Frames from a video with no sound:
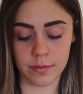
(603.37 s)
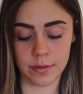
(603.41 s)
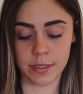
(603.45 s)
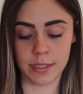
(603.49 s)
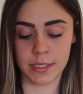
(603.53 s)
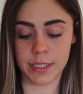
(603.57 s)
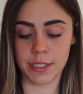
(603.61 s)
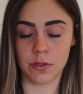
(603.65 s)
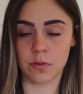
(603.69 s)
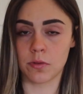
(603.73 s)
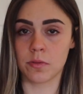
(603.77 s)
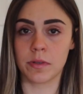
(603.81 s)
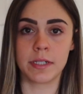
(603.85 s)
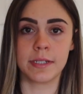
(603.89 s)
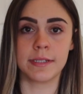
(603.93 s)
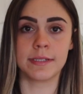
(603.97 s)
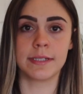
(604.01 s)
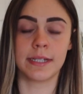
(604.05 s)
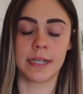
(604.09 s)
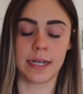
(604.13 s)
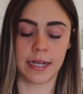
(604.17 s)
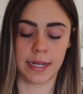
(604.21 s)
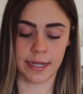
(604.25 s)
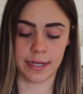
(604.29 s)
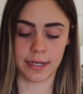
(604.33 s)
see a
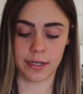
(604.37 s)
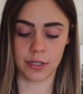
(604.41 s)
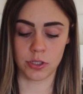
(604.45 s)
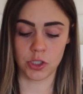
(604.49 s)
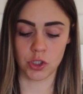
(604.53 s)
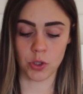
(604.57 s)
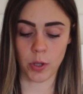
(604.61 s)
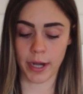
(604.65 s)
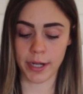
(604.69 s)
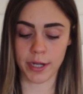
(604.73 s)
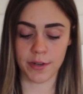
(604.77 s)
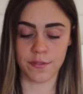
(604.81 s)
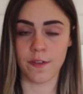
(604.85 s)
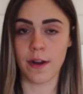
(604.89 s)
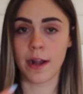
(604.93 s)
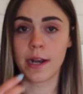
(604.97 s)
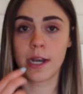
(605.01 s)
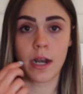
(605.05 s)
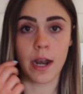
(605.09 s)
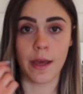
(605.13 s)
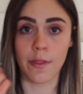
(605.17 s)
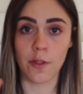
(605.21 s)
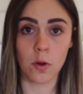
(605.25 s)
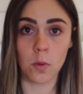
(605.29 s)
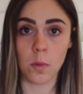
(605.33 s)
reason in trying to find
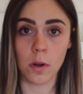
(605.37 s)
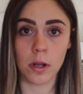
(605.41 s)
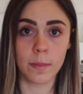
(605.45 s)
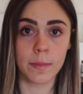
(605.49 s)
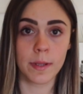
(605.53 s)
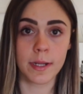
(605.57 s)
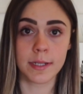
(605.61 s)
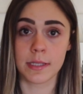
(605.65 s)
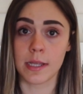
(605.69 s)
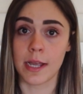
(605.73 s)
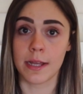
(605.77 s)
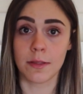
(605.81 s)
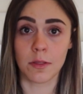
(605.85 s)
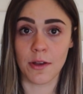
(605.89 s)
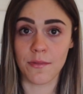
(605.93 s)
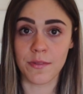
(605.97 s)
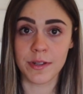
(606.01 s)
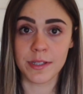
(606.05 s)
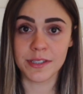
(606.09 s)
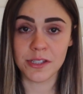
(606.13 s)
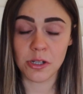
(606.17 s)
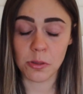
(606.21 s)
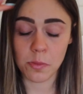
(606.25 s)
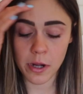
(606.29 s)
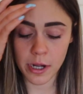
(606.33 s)
another one because I love
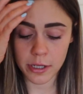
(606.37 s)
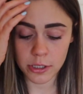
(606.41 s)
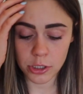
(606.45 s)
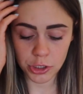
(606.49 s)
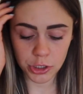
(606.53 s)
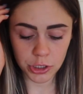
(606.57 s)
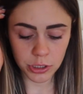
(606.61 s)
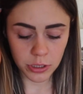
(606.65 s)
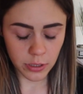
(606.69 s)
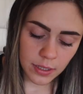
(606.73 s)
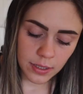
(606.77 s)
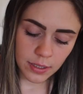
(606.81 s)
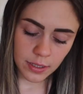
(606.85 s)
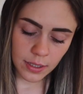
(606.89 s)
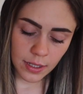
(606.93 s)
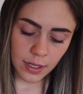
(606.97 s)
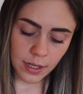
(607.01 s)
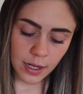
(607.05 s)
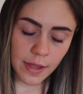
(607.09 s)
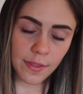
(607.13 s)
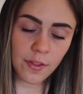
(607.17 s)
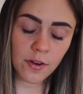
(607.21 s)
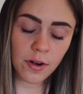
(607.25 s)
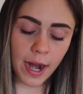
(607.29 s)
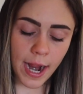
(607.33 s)
it so much.
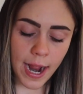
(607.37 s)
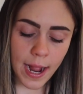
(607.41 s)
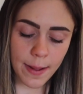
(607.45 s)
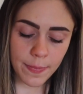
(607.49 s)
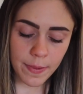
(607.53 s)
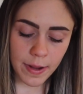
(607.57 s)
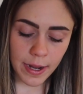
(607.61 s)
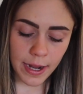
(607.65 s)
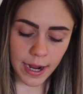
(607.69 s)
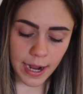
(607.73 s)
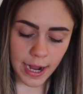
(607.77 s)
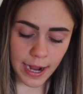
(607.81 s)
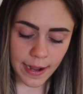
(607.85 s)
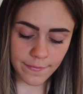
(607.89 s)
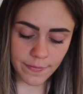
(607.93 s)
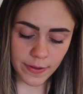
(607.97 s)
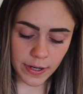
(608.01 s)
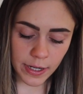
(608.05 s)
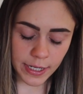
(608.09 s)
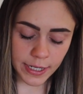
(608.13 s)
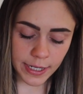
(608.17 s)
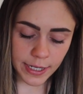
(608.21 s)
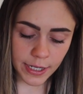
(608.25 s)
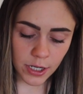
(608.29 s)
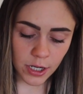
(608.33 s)
Another app I have
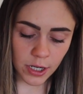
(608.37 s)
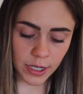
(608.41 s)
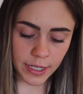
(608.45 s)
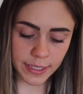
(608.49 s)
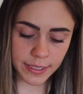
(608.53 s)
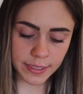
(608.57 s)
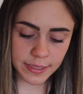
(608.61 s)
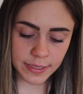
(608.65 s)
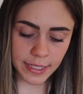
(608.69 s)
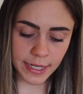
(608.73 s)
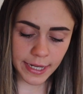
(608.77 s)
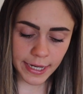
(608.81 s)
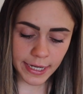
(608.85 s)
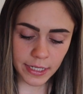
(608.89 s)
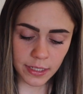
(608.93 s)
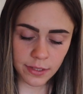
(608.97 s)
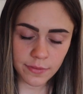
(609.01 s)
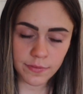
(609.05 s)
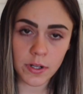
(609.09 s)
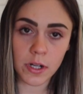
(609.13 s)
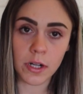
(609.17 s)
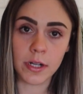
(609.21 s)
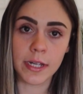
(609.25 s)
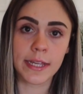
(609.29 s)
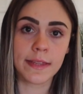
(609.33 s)
on here is
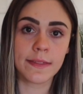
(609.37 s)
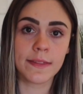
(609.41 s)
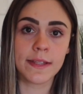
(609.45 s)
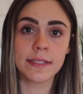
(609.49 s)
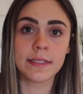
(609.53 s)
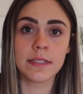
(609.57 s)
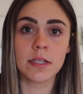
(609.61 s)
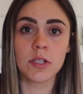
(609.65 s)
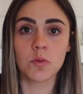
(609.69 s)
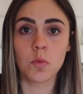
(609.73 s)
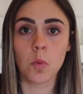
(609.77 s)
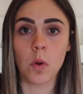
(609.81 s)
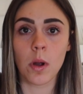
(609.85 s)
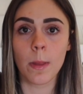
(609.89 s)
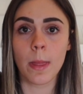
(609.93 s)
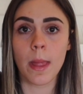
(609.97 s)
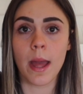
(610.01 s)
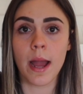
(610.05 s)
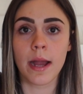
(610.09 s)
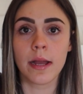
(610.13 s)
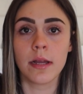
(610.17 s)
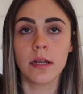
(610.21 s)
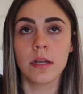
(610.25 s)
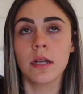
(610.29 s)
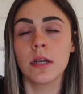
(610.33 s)
Canva, and this is one
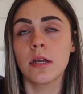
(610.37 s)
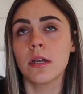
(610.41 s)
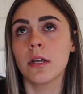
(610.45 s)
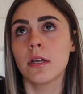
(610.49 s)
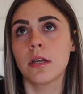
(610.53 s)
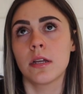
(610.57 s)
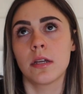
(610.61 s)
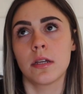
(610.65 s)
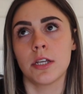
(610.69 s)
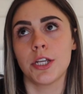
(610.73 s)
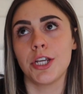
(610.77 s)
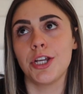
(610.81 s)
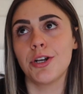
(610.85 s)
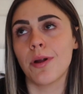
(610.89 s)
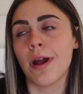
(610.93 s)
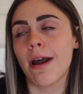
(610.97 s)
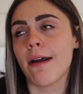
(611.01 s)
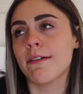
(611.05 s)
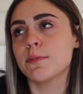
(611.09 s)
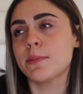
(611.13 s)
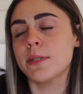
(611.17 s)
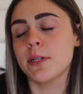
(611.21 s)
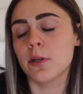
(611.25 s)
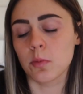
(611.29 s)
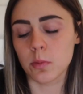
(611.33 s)
that you don't
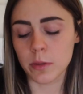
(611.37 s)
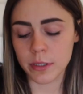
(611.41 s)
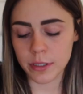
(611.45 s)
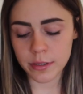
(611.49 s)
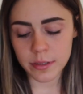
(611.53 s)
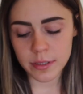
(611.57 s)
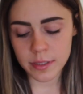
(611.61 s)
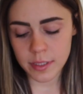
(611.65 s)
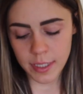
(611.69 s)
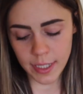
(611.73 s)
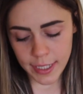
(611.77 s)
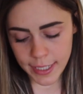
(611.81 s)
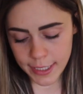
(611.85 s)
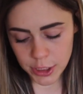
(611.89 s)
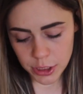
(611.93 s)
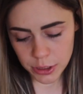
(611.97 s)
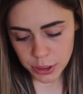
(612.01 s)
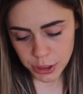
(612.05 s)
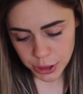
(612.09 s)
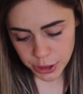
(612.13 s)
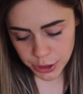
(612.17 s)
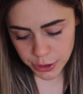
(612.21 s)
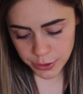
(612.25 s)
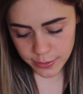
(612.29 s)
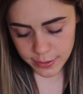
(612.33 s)
have to be a real estate agent
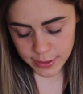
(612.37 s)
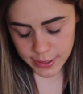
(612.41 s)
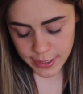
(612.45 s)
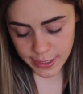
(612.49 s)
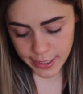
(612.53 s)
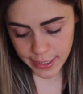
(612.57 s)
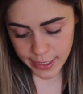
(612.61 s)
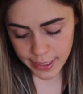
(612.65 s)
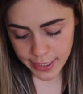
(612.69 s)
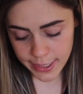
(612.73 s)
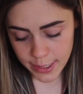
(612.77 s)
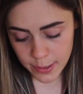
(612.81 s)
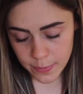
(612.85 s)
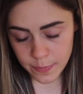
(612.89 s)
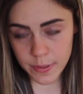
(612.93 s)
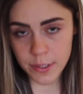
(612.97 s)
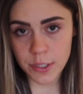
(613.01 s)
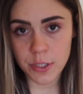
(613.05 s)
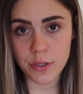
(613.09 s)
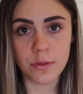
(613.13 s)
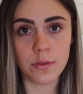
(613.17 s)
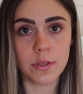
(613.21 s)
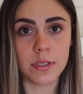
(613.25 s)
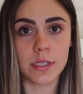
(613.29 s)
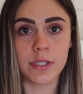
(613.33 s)
to use it. It can be
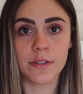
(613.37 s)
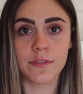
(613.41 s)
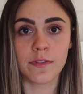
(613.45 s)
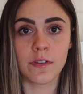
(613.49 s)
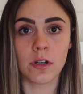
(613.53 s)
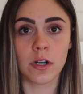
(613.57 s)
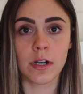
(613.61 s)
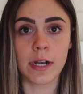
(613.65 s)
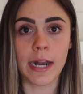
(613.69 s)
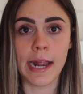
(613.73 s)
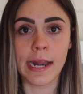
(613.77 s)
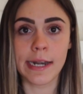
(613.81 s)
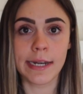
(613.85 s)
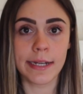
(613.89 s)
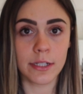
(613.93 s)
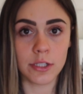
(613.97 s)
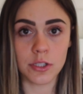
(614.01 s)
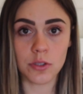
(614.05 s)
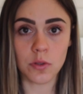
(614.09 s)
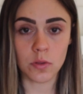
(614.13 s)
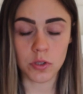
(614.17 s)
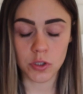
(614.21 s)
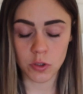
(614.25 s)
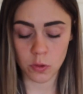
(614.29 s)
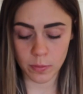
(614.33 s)
used for any
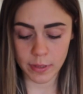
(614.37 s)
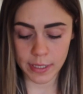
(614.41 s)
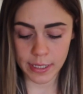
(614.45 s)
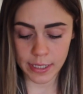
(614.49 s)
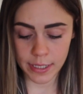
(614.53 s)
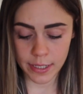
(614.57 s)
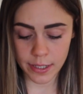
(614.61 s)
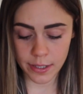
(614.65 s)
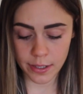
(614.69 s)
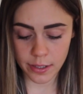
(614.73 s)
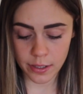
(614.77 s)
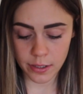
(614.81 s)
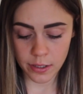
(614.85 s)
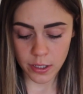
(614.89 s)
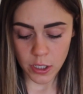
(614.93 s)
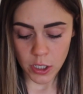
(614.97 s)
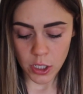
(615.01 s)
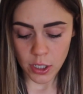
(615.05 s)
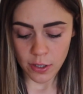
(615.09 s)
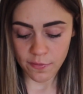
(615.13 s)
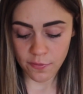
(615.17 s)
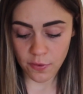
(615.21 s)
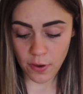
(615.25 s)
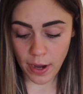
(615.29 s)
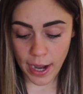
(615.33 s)
social media,
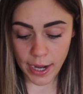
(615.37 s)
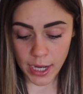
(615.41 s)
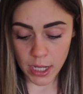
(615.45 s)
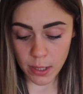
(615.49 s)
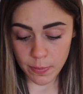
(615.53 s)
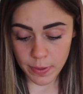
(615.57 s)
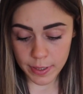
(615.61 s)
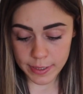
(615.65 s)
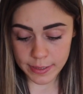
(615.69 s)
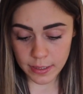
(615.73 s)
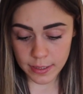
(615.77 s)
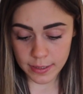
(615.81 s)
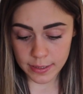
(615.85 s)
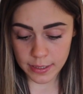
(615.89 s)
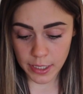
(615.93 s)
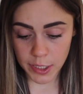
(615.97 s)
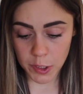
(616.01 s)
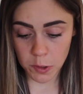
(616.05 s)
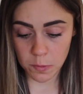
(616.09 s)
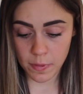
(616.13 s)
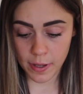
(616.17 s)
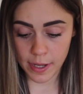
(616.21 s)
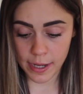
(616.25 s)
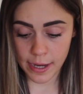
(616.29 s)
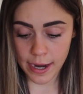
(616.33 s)
for any business that
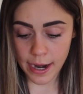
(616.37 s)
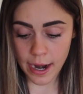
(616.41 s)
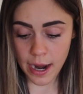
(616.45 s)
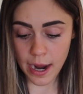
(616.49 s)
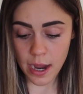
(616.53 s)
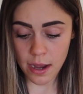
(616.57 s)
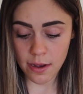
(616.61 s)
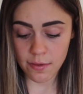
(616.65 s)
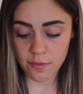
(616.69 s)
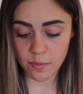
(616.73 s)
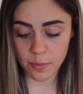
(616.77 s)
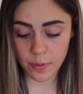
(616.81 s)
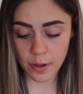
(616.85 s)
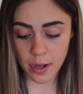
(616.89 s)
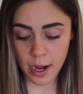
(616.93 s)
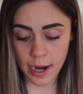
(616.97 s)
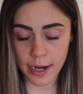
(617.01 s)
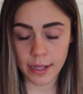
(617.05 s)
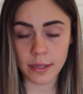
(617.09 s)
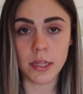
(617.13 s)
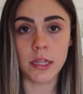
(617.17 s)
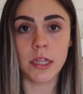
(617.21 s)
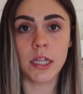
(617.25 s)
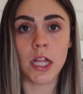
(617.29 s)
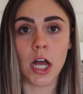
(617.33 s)
you may have, but I
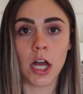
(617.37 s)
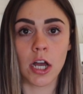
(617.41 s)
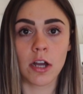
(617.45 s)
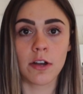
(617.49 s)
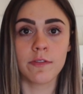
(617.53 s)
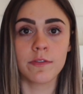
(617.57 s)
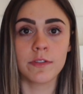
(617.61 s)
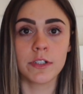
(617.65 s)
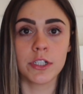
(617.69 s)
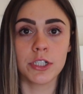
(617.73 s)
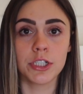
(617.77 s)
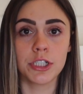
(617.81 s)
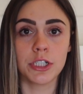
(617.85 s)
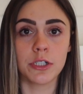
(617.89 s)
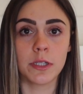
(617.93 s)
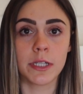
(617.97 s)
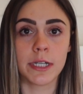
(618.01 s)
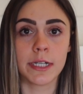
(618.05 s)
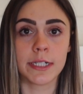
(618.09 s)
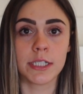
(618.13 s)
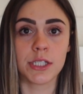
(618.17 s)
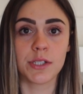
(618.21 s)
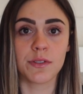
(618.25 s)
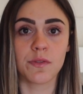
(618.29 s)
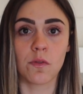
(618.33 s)
love to do
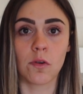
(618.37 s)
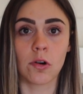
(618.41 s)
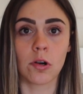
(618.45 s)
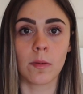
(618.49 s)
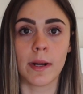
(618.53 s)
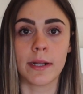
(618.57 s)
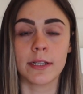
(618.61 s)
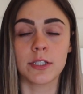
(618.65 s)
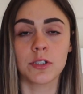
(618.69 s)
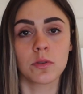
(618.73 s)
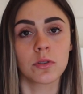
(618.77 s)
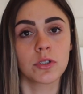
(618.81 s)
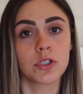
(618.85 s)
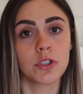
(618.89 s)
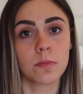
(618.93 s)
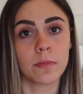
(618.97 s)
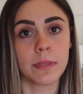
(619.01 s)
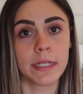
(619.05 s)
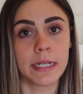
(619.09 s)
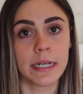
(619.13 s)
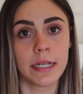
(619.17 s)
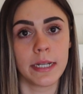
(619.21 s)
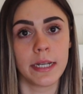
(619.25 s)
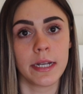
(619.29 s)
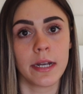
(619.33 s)
this for my social
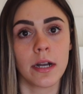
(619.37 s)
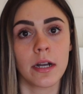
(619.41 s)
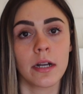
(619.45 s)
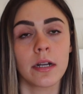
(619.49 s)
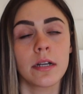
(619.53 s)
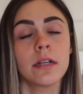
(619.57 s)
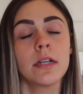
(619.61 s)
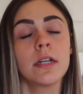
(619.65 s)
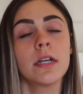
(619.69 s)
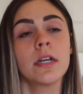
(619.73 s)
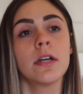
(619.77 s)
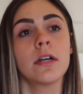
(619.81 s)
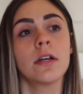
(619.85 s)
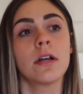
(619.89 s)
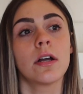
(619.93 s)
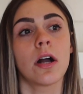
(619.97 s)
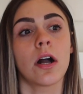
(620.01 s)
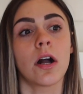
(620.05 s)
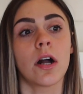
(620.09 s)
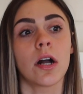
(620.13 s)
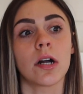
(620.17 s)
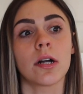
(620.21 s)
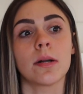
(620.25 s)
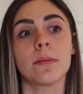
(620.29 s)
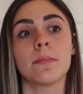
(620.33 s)
media
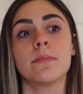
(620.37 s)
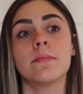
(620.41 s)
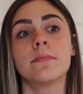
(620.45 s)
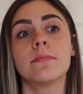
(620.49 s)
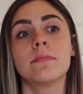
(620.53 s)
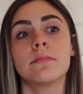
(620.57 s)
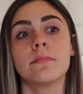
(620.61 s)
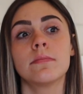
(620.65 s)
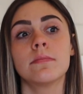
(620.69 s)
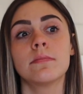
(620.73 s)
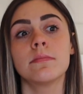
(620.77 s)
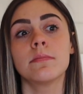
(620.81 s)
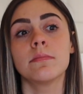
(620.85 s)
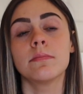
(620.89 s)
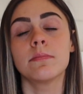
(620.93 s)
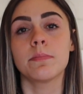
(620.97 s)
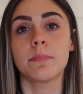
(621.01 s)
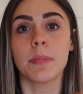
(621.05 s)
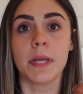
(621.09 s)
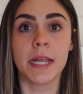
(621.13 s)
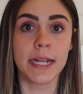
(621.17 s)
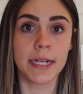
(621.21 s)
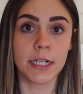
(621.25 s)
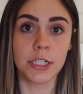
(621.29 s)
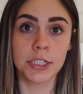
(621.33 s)

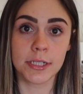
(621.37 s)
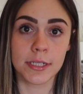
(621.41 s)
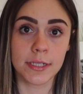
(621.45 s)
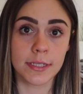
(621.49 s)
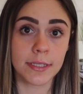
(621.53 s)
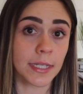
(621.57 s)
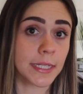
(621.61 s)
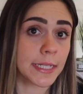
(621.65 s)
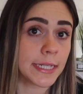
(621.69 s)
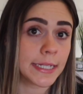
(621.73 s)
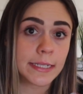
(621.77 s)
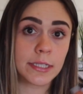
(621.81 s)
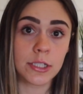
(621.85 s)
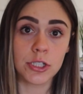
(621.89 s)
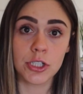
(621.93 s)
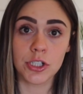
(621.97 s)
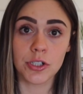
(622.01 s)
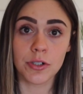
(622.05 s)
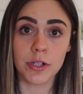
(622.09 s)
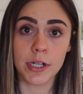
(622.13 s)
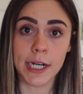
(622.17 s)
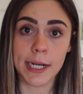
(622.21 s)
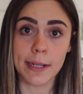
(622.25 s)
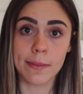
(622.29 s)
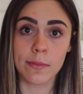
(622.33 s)
pages like
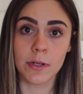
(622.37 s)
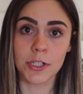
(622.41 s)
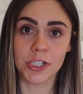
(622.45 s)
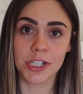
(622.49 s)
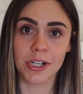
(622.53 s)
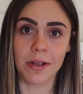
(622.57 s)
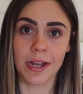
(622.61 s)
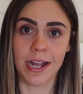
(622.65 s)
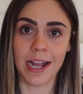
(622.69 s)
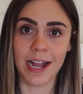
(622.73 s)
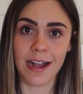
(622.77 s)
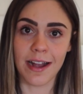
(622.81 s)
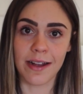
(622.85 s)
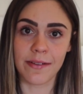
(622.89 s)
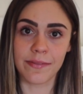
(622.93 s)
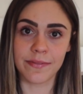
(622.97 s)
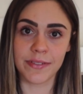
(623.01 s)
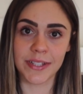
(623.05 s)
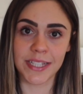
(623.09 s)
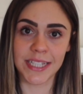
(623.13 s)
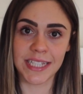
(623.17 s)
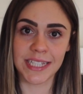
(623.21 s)
Instagram, which I'll have